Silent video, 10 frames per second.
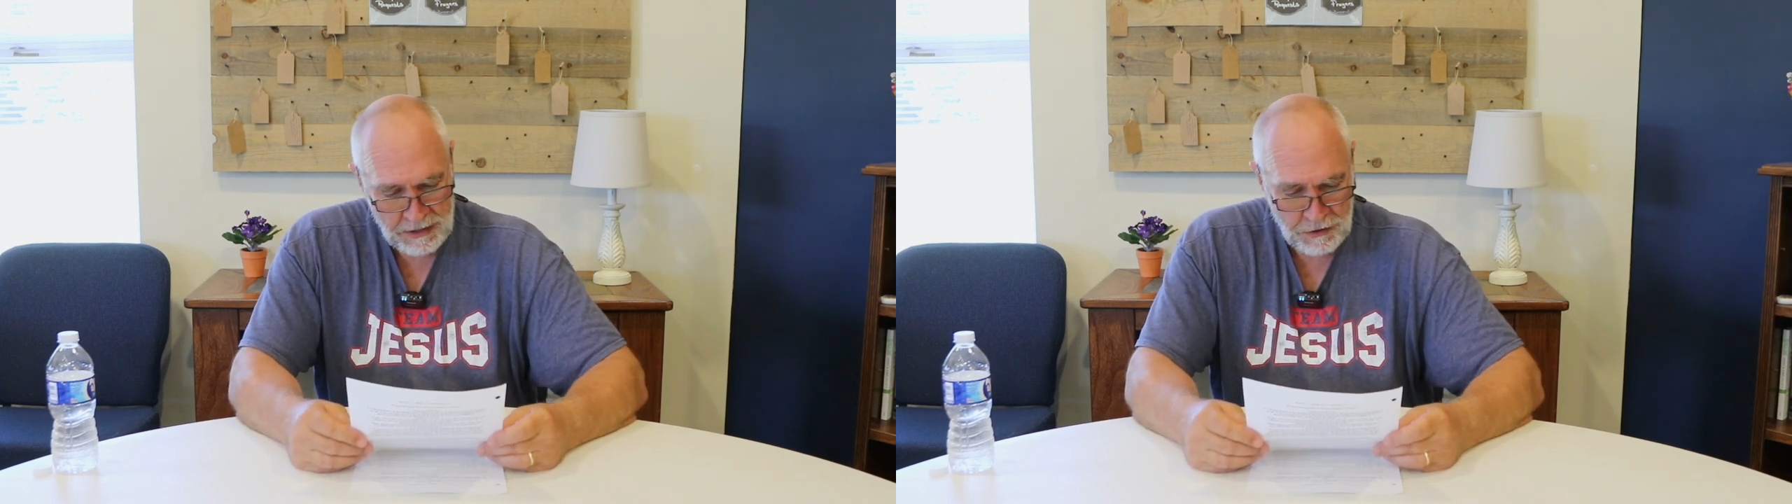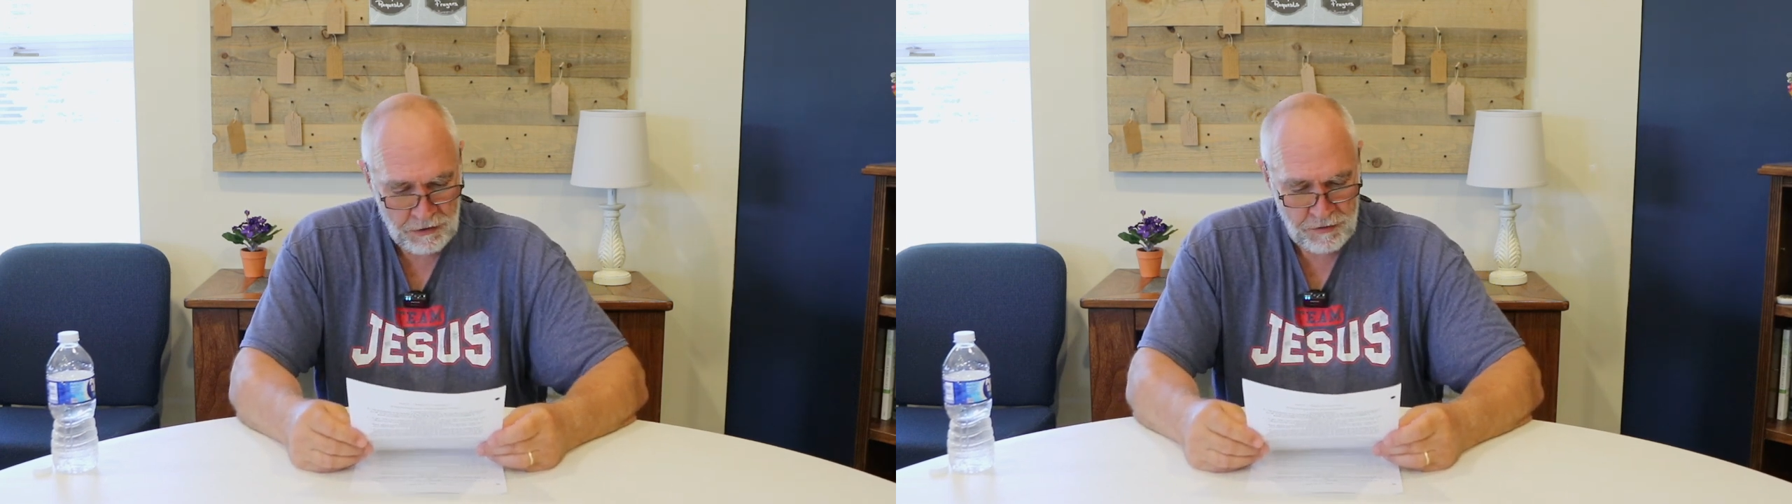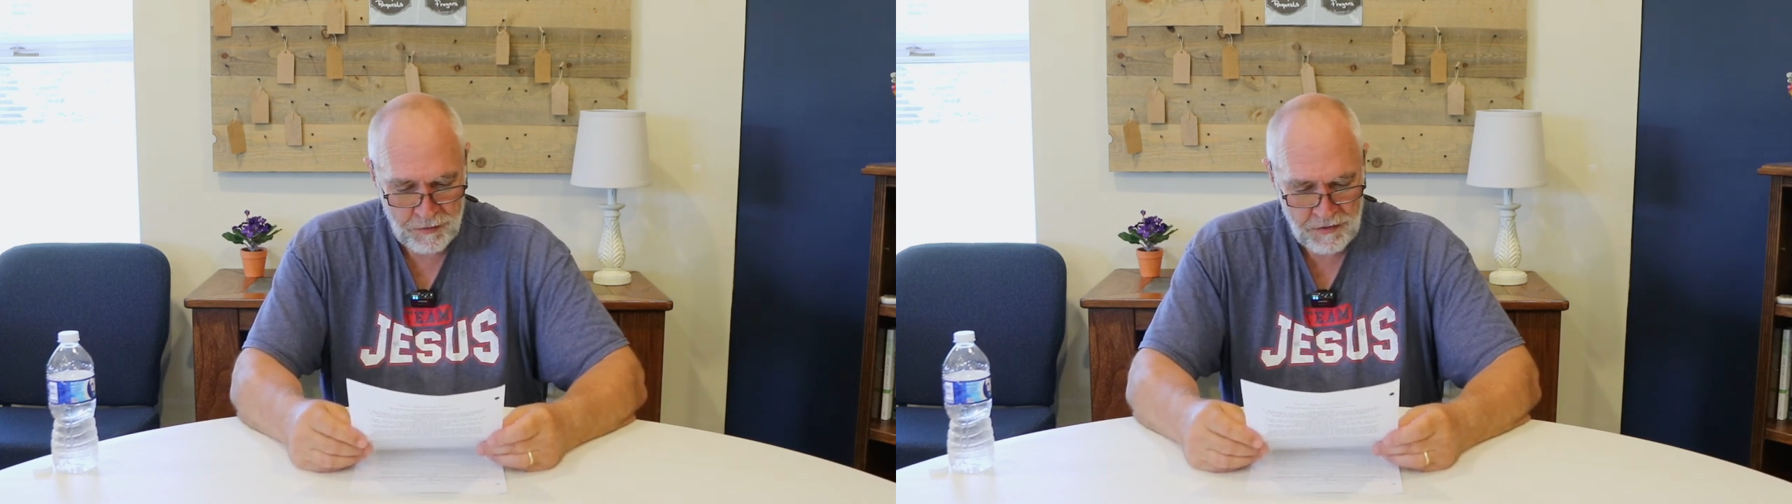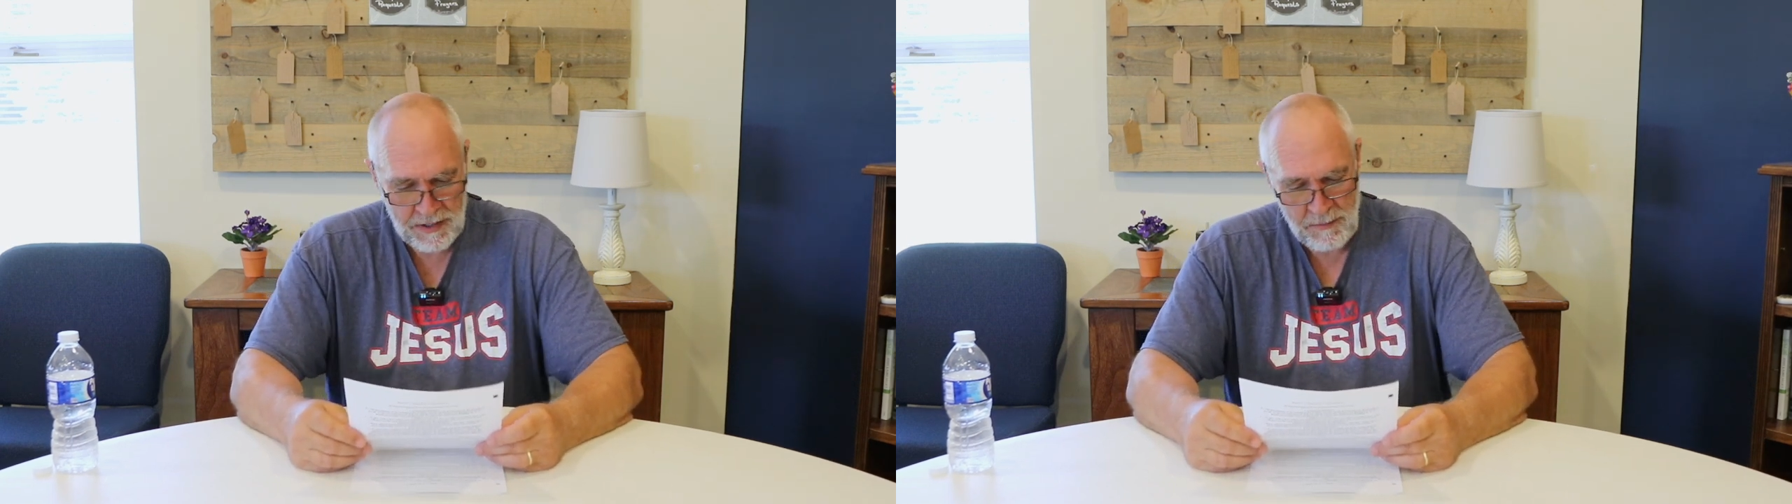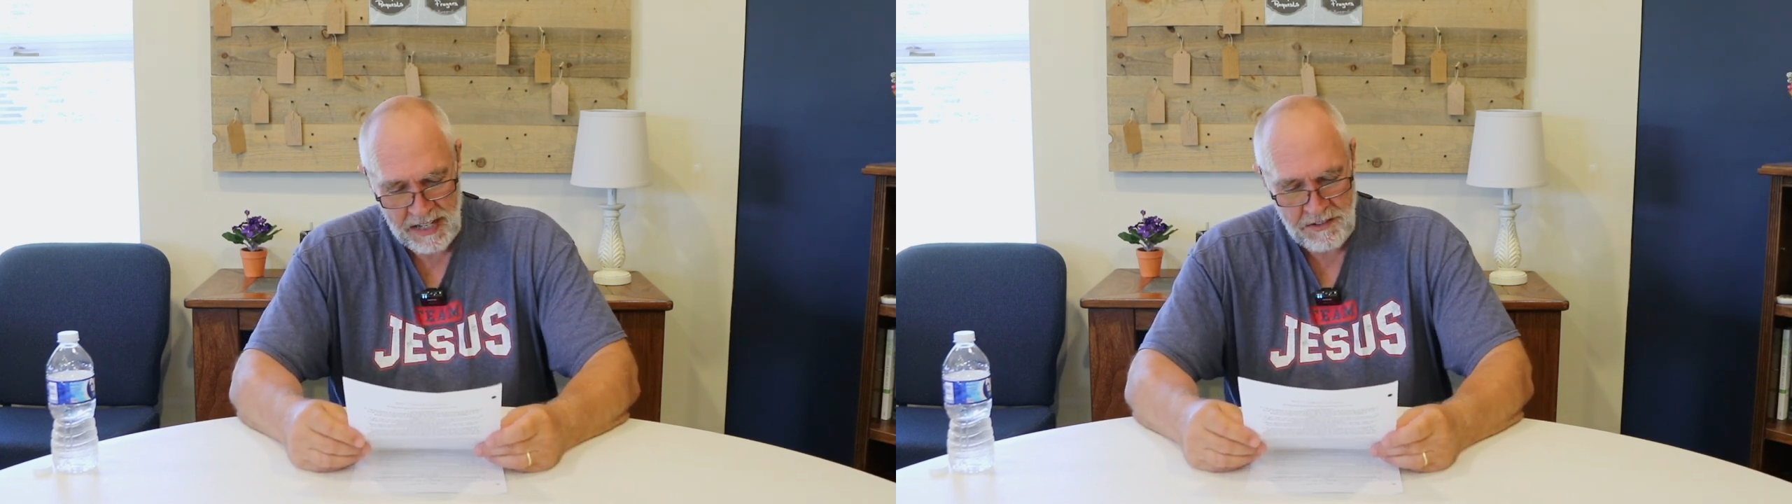used for
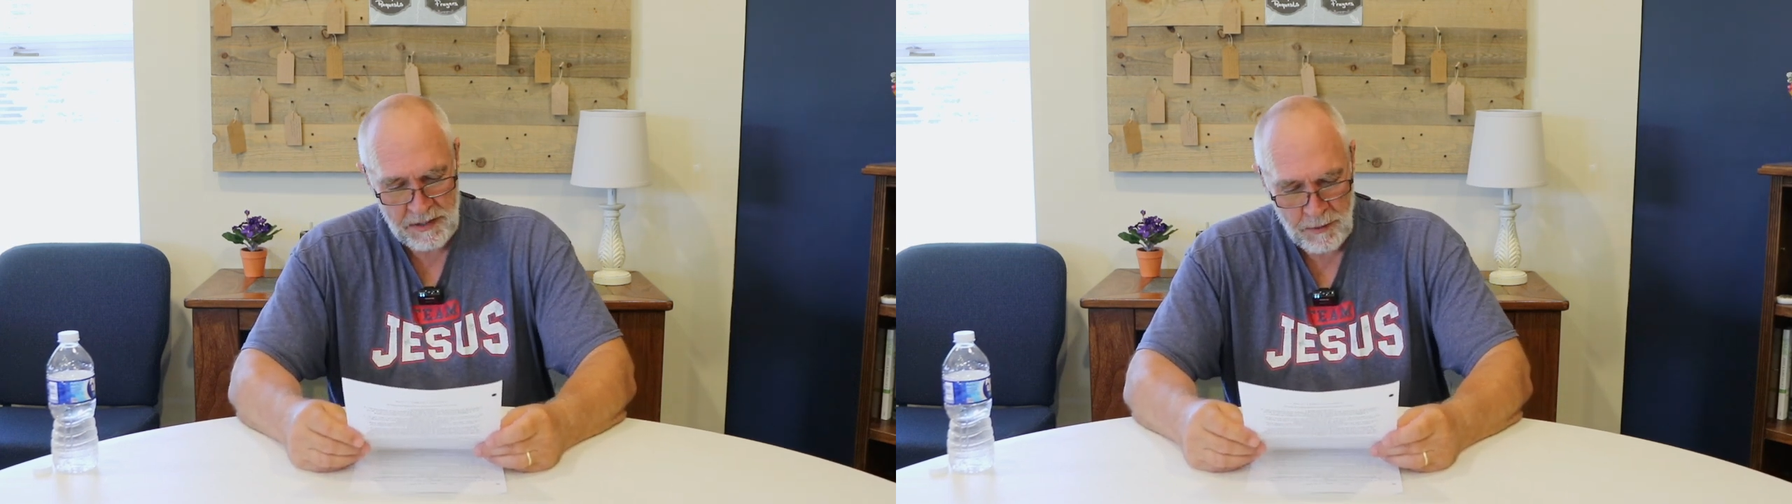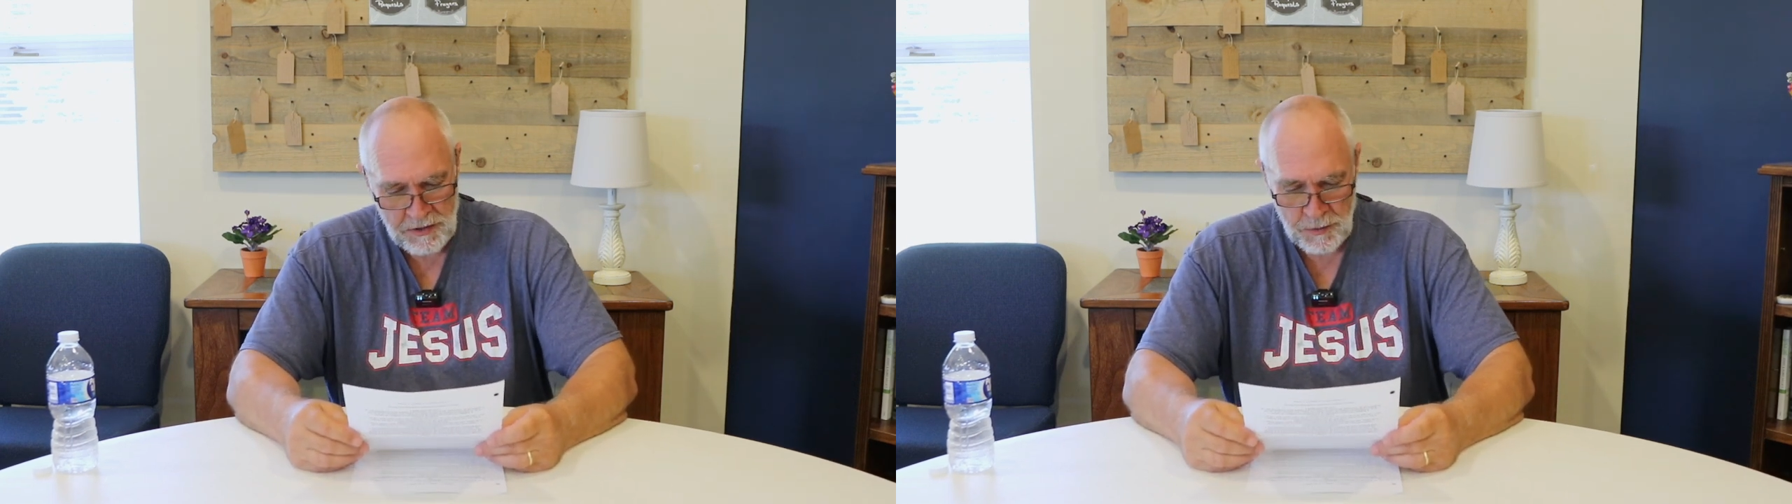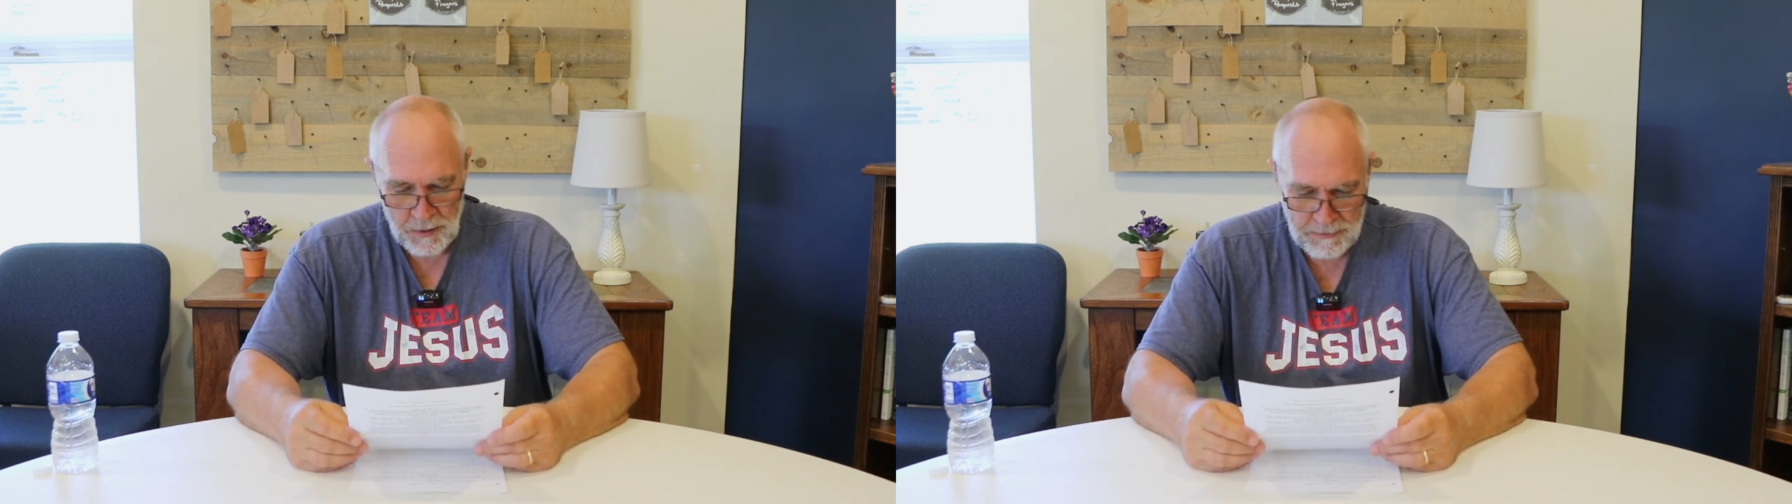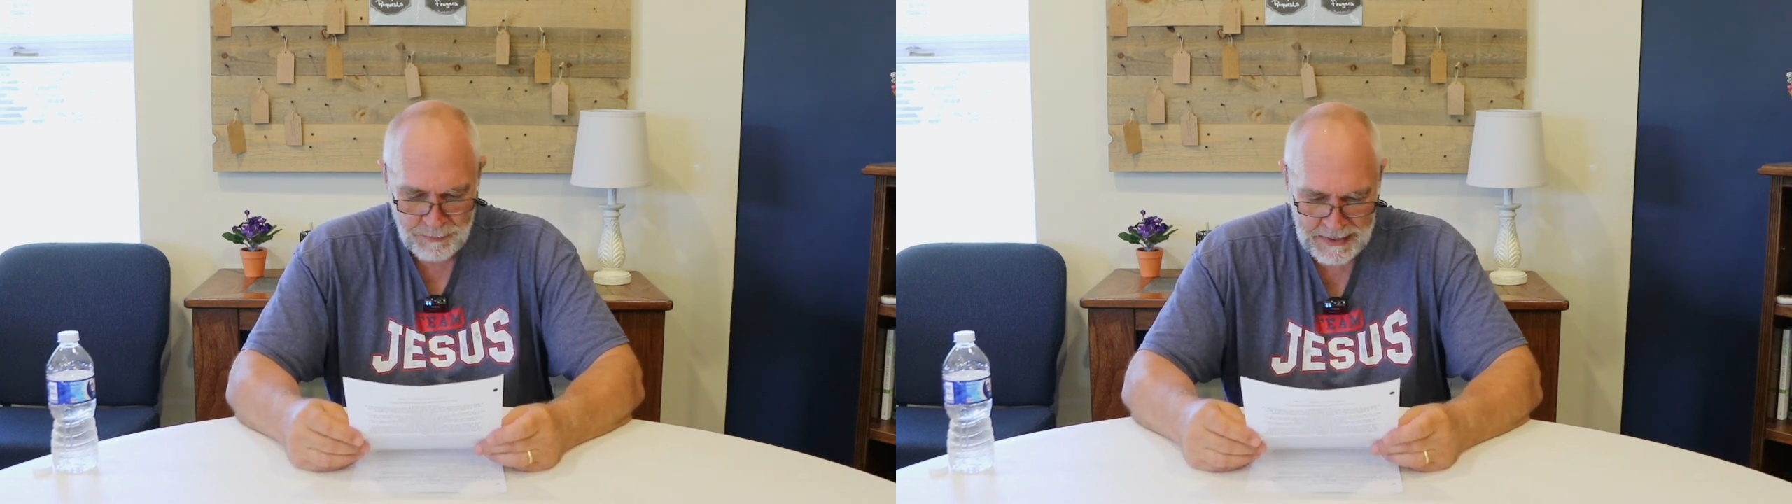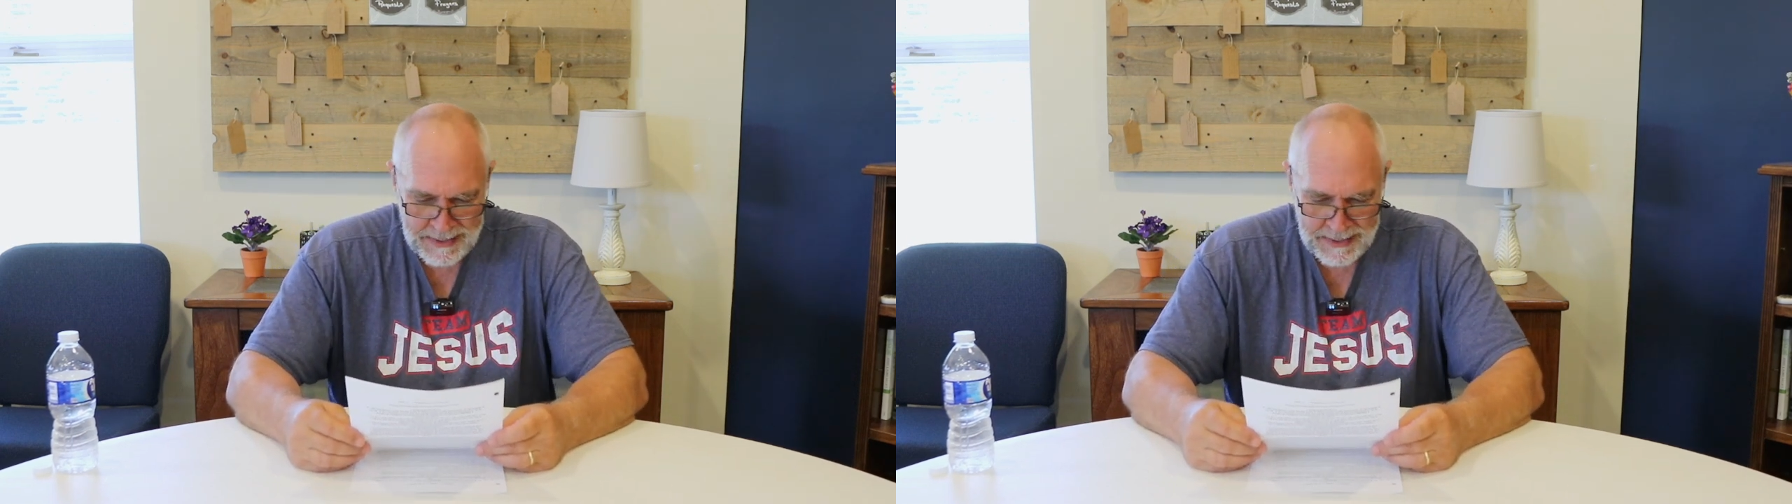some easy ritual.